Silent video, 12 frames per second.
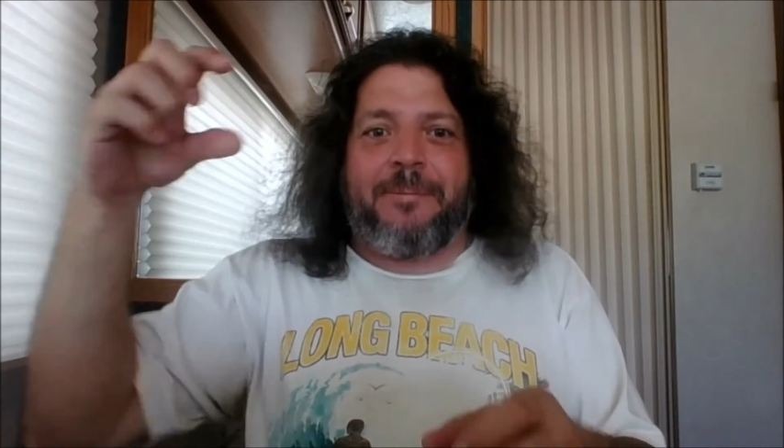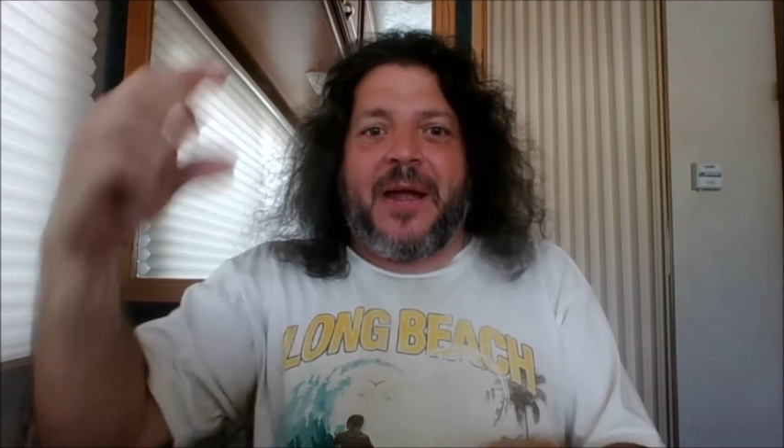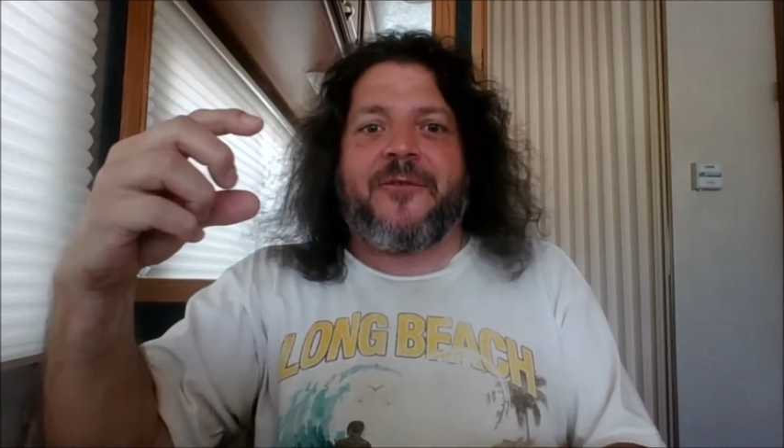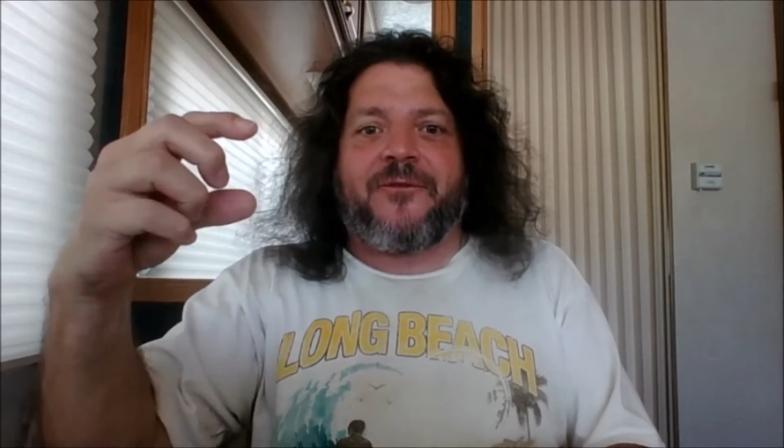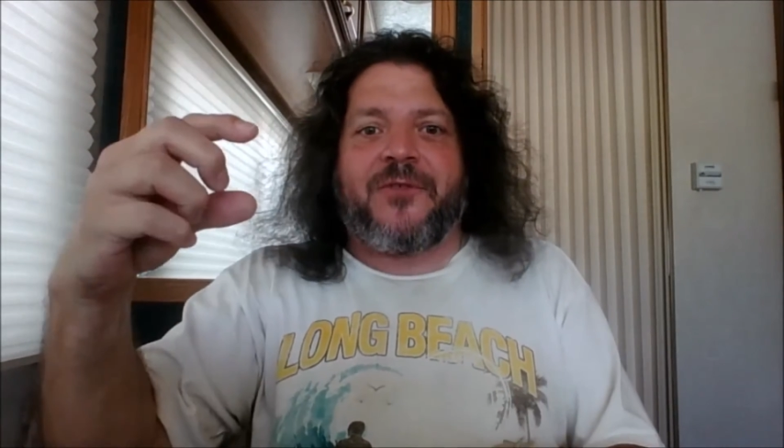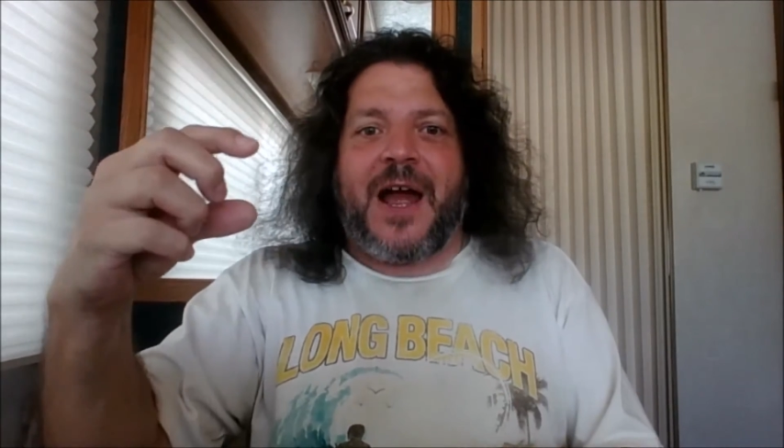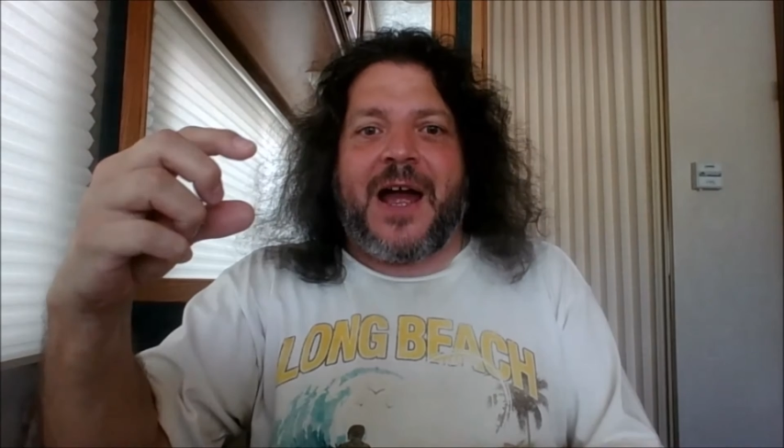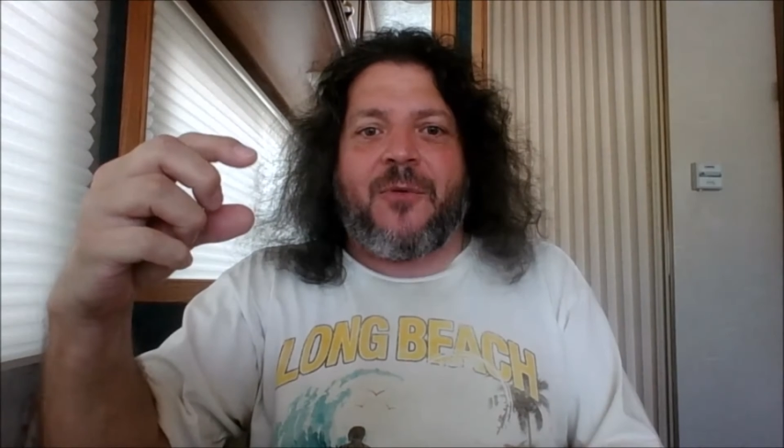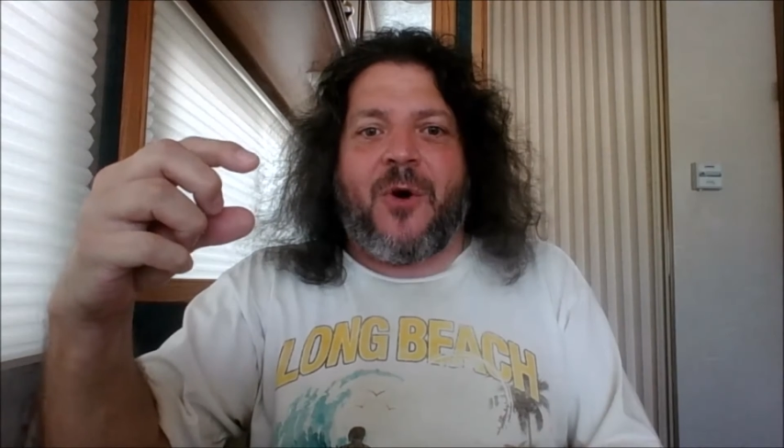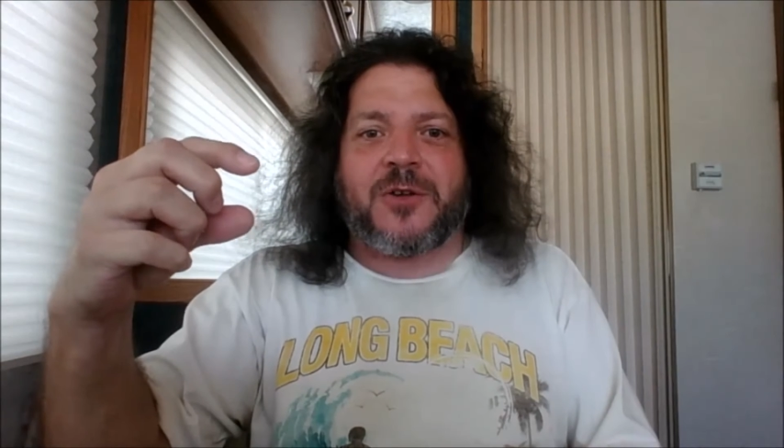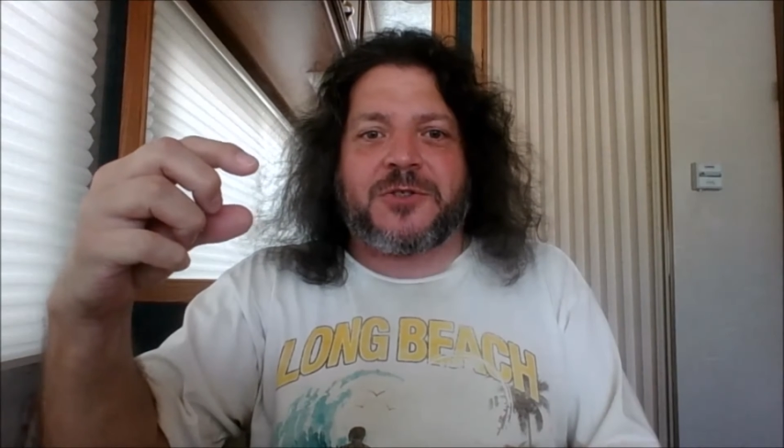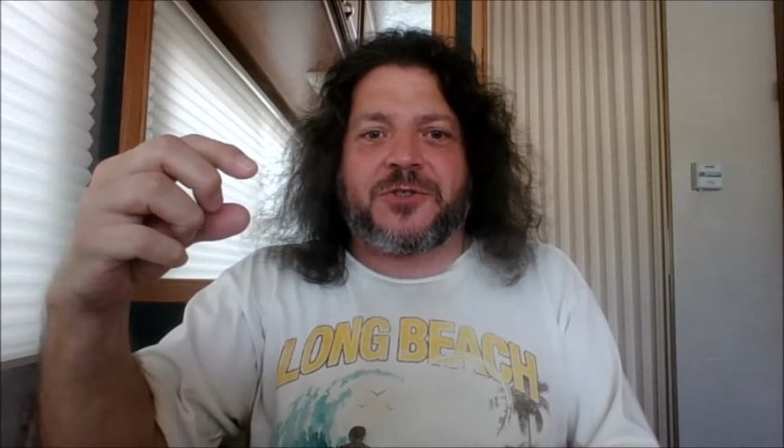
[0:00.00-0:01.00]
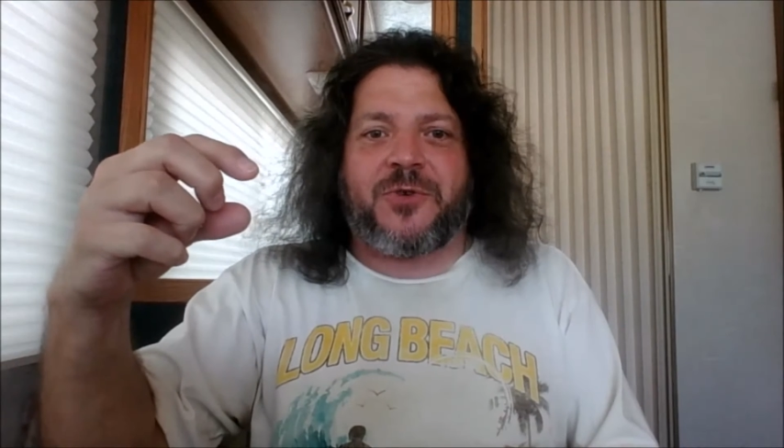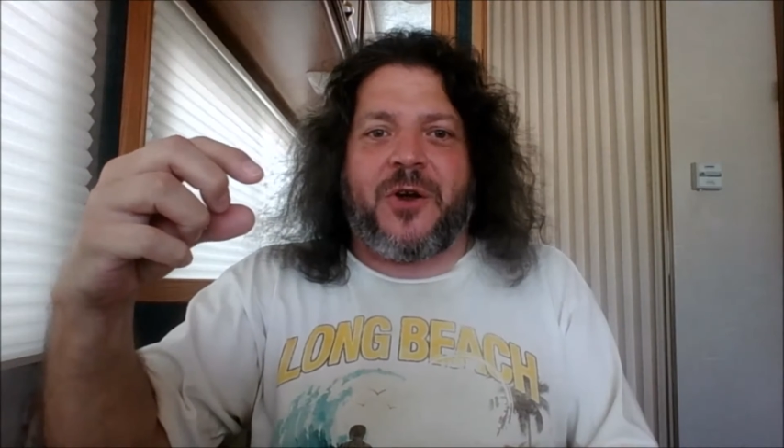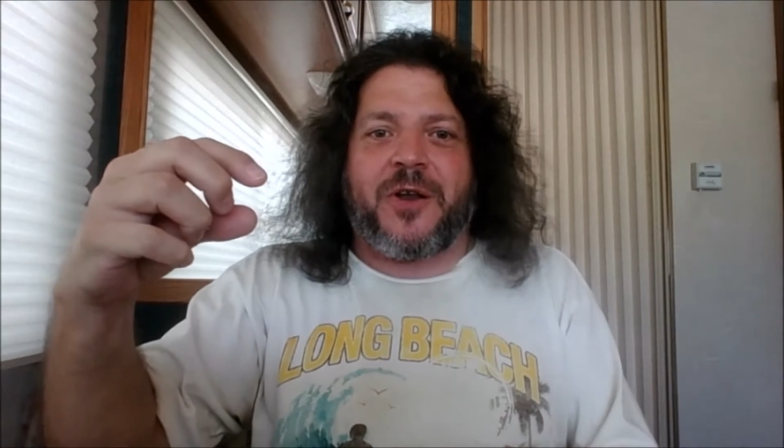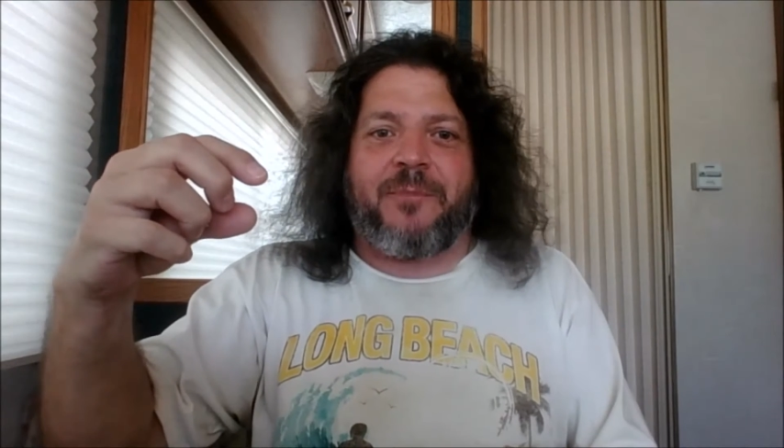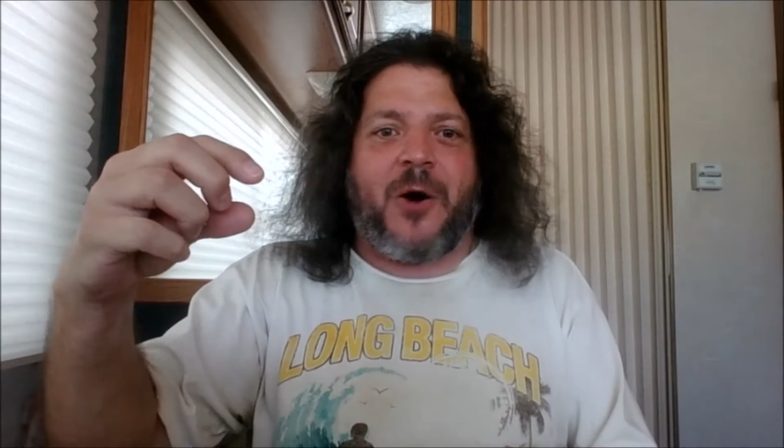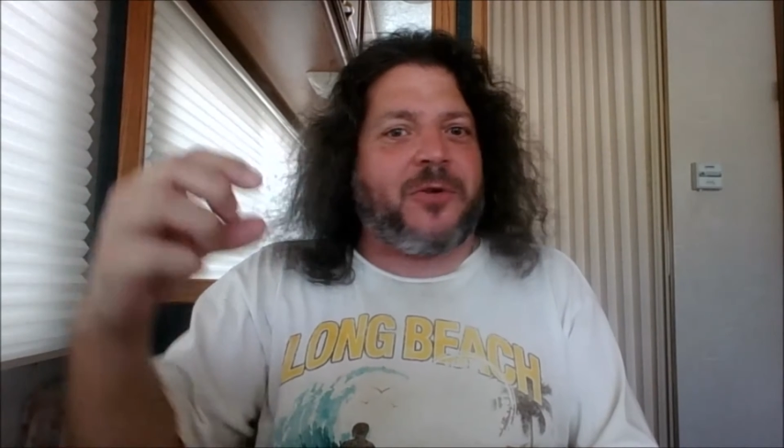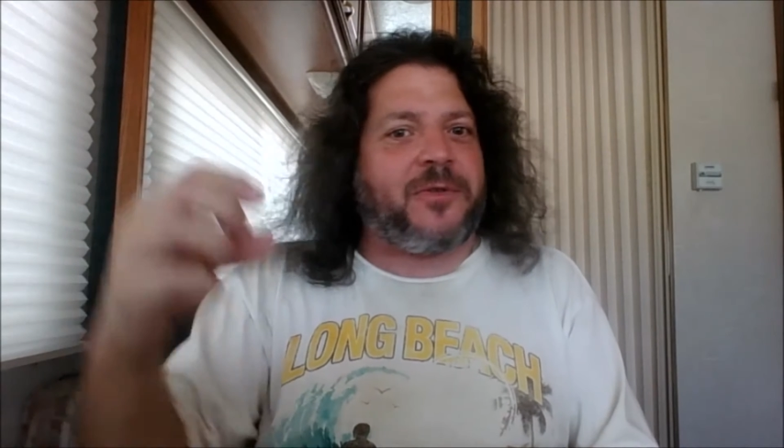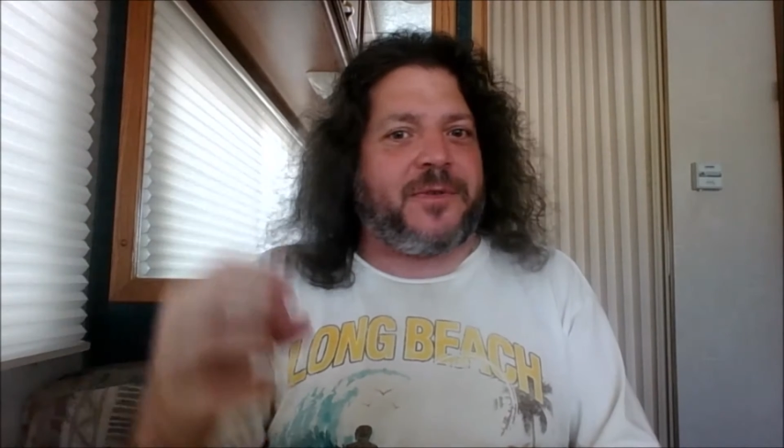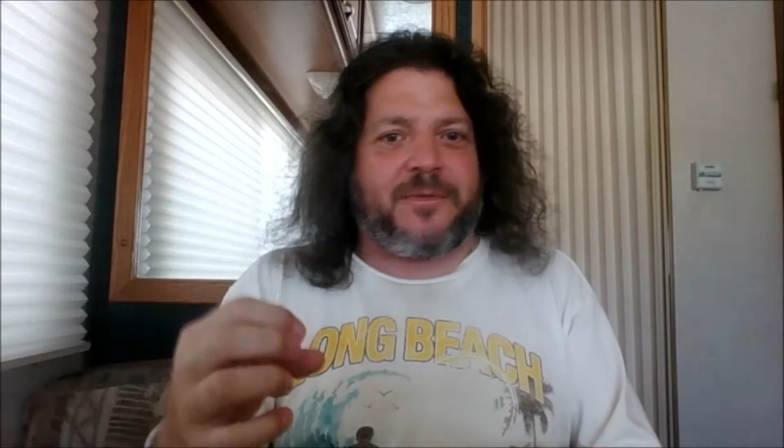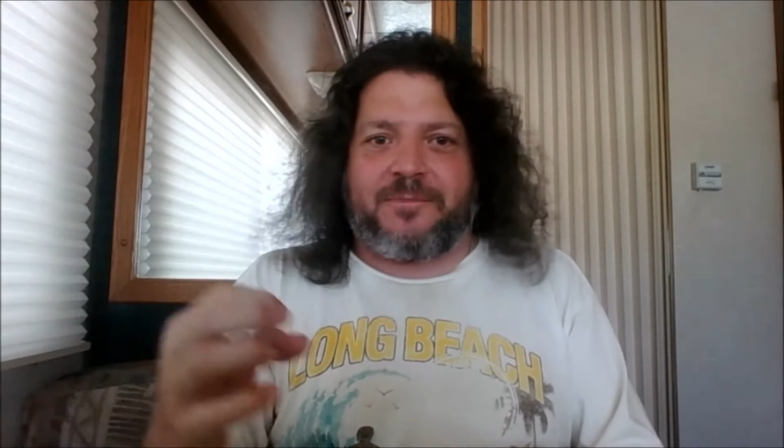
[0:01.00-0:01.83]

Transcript: big flat washer on the bolt